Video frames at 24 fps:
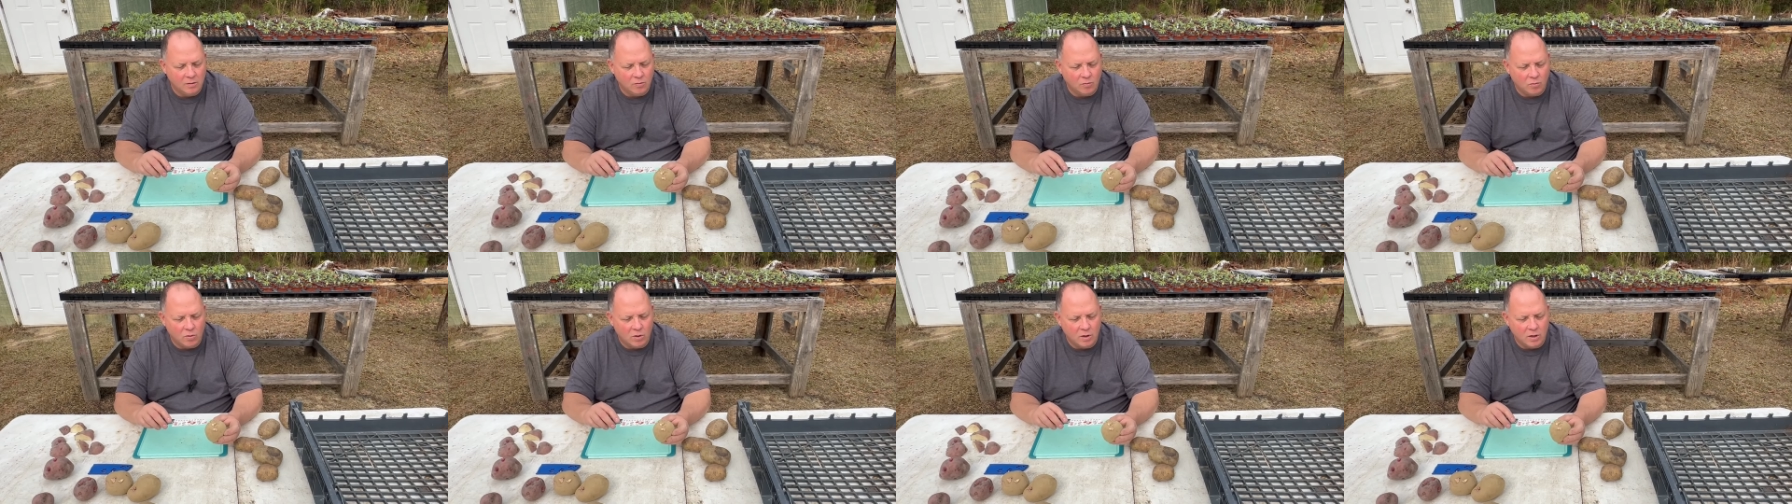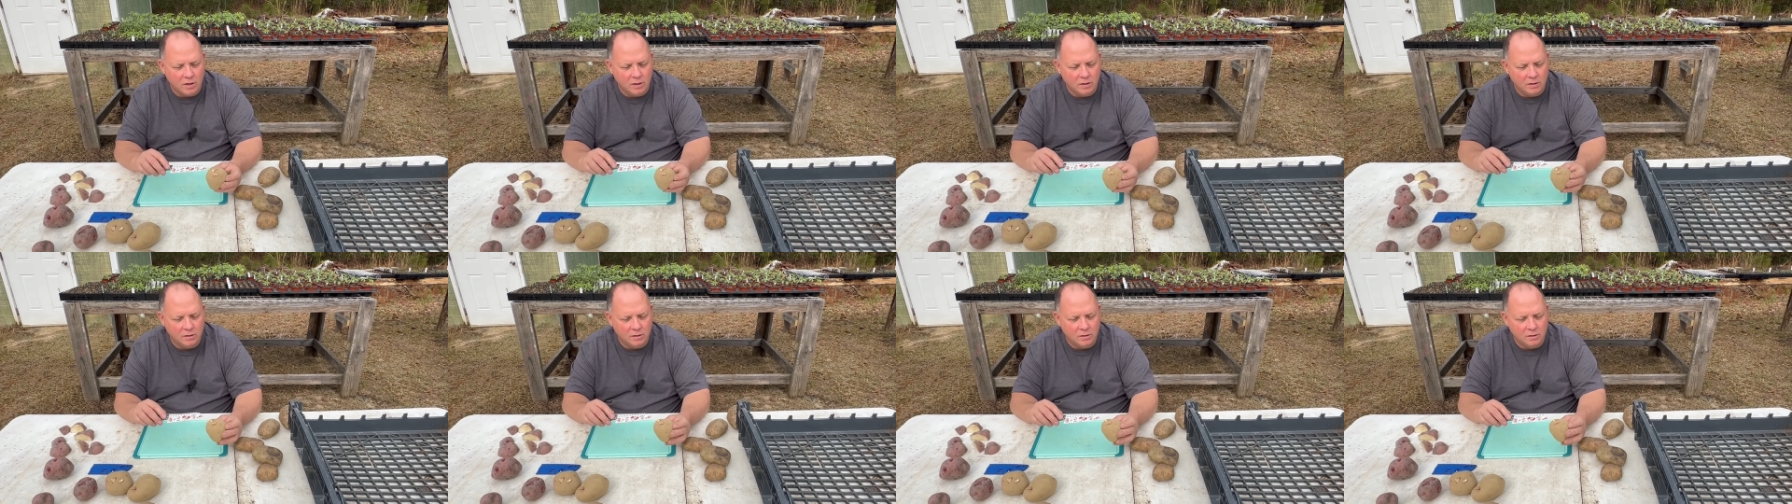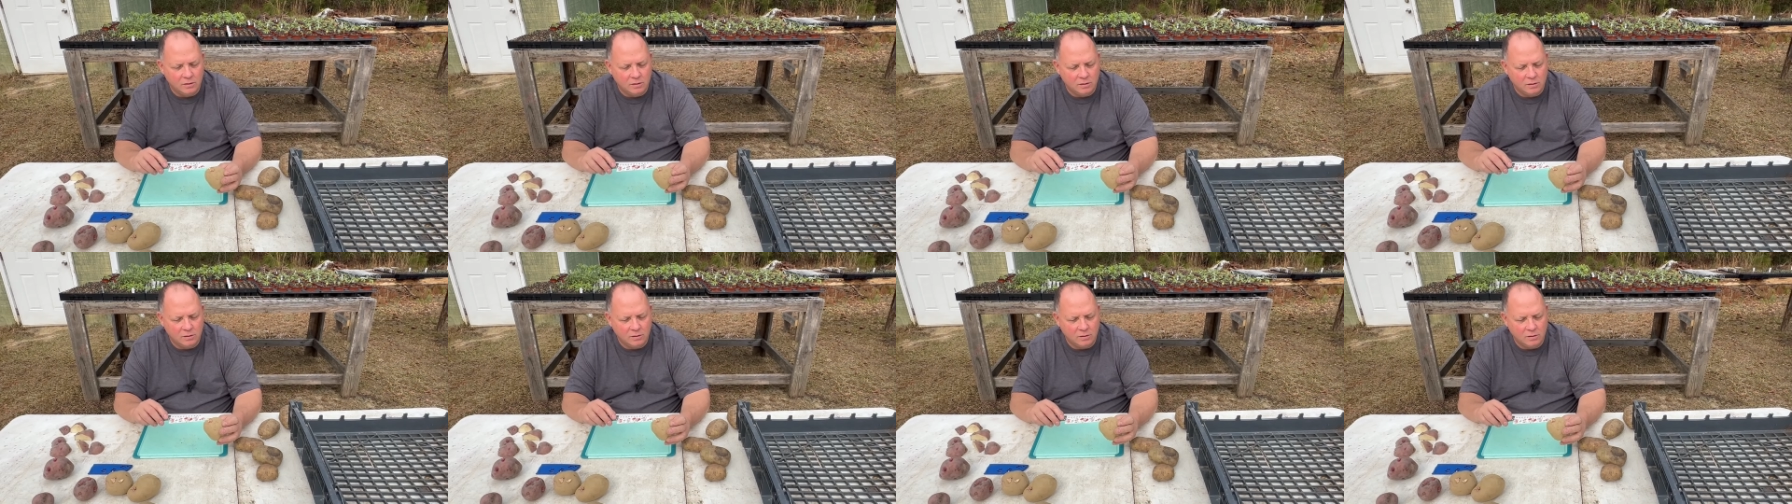1,
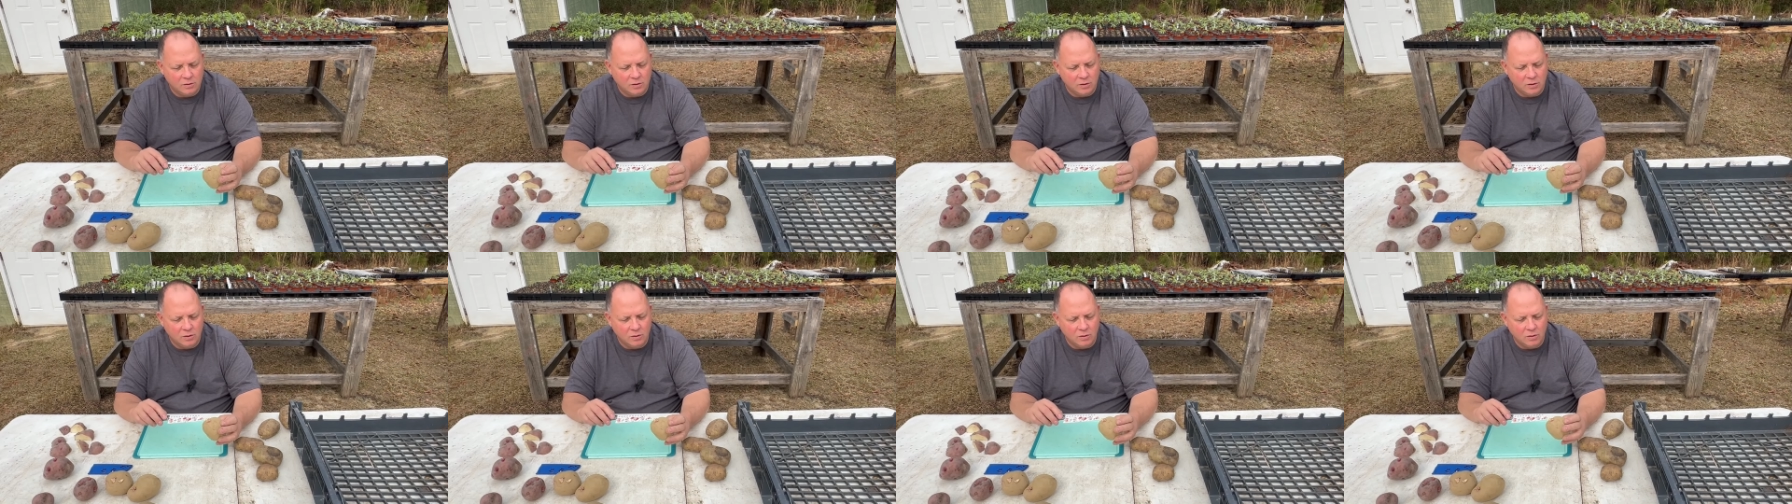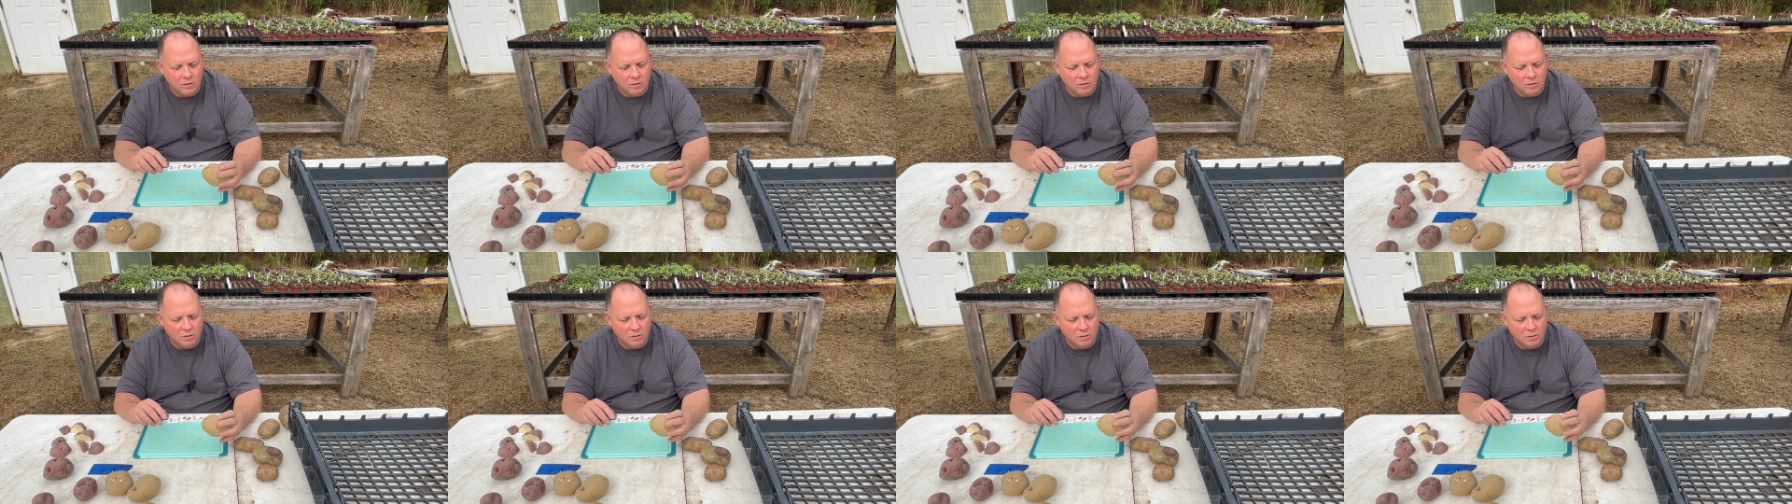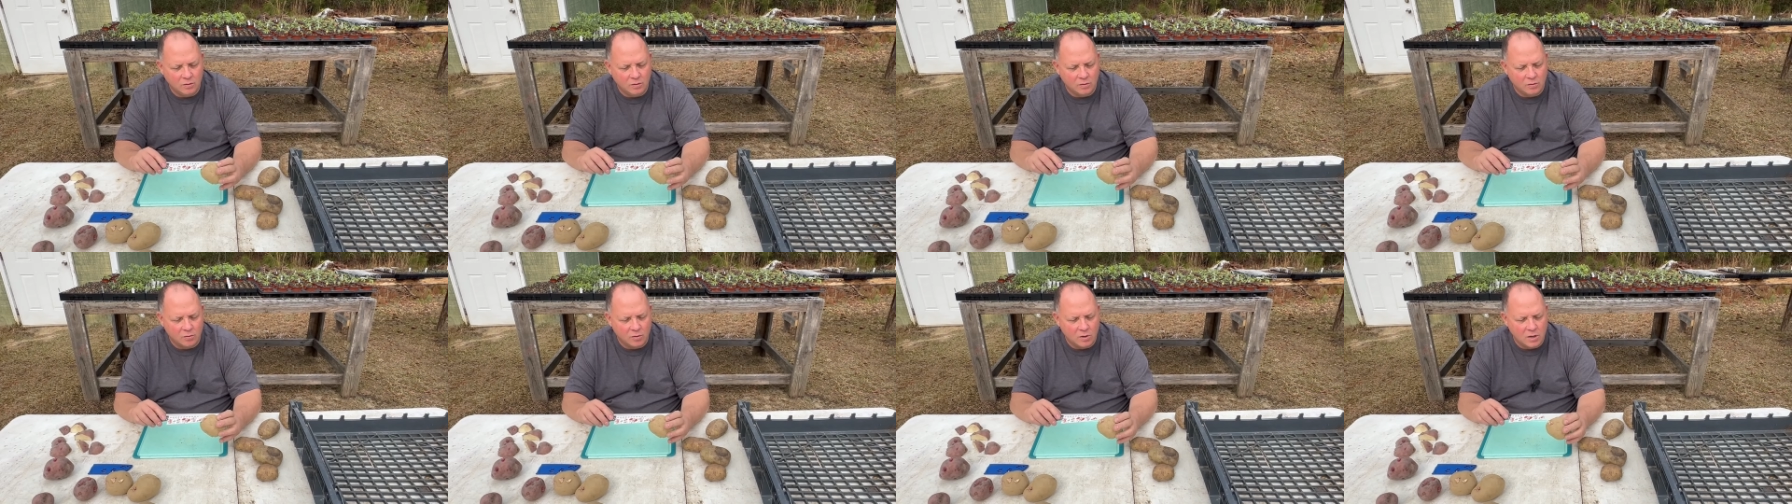2,
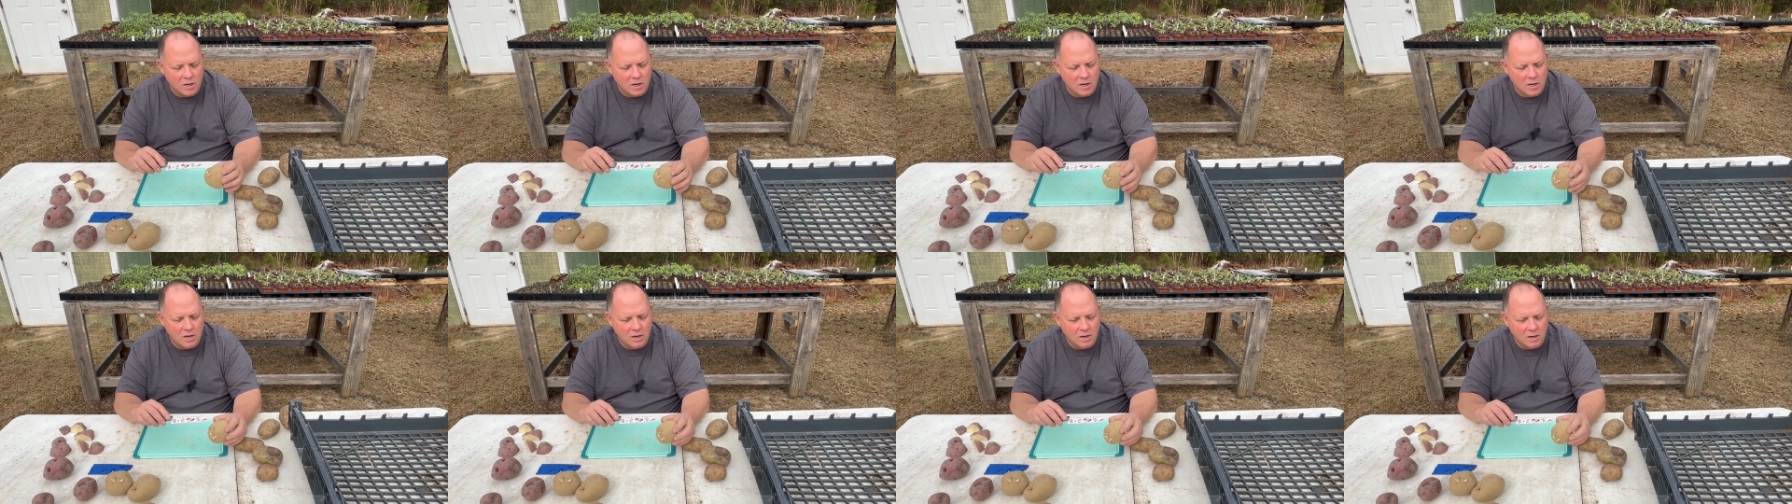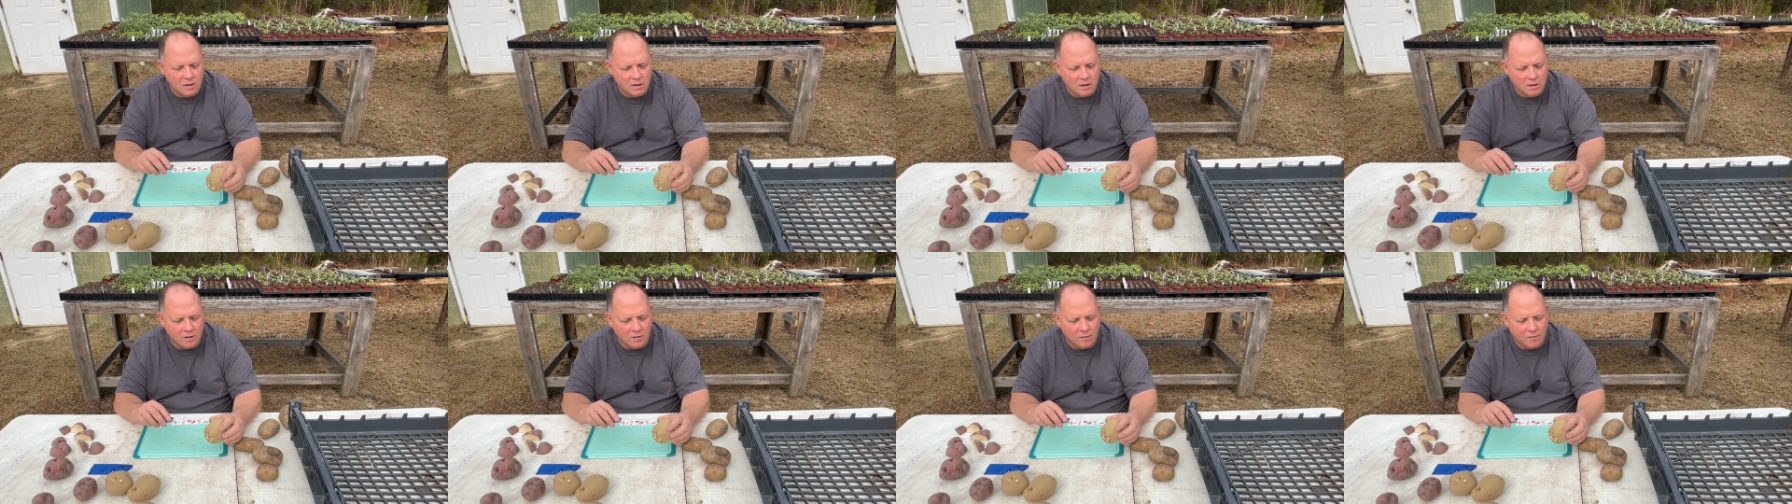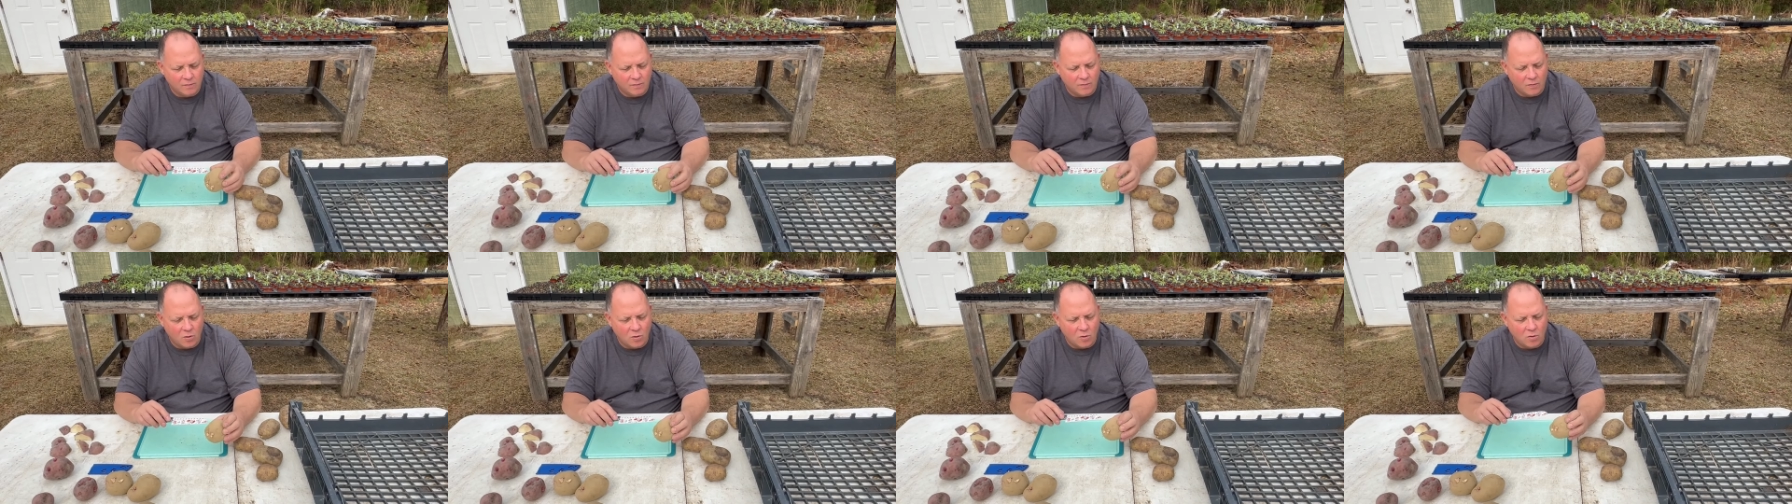3,
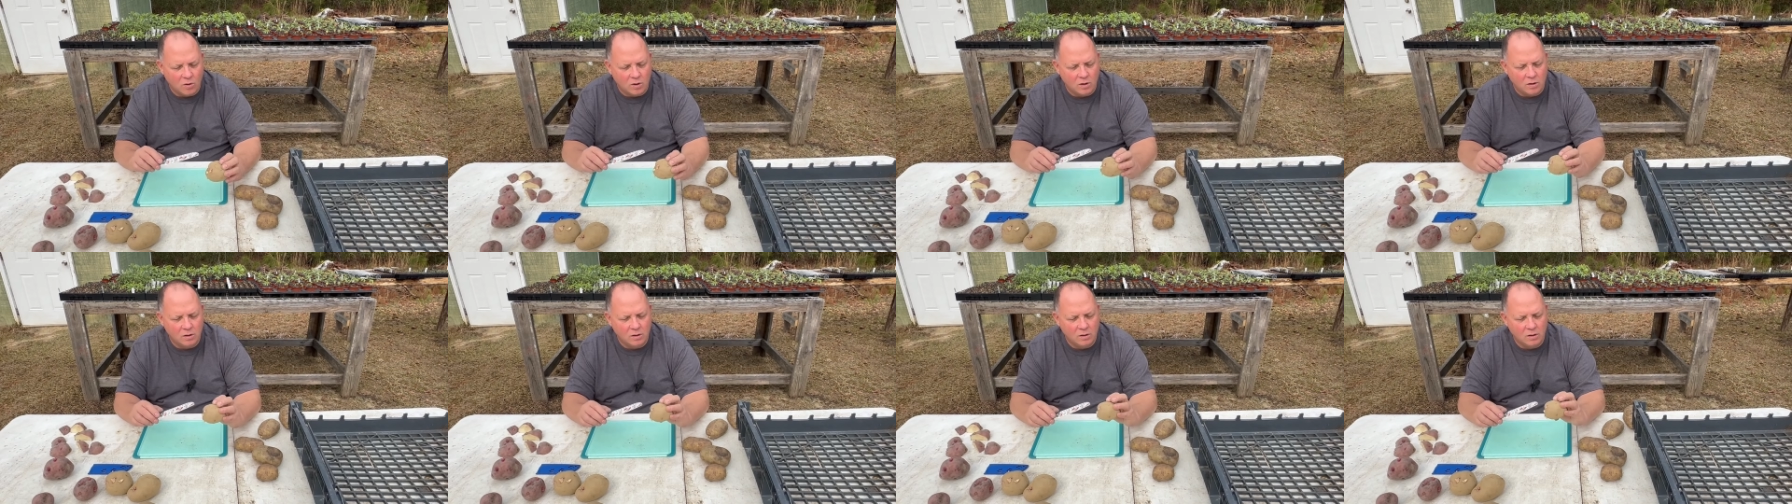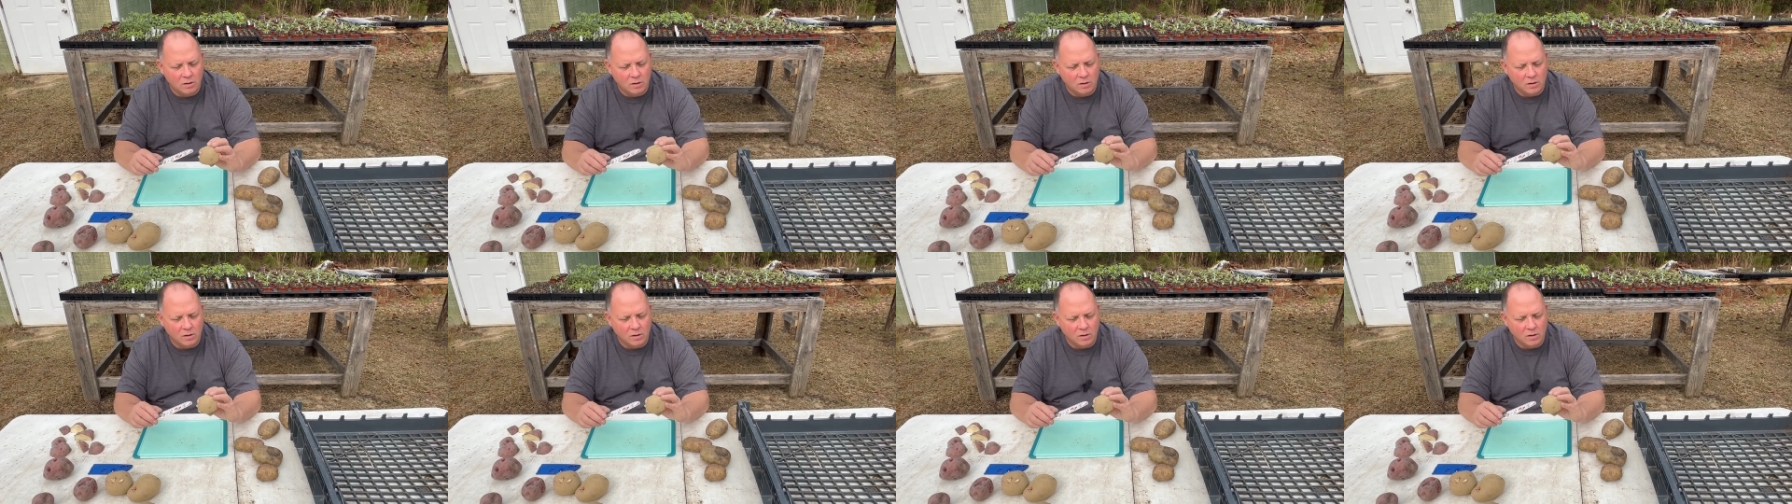4.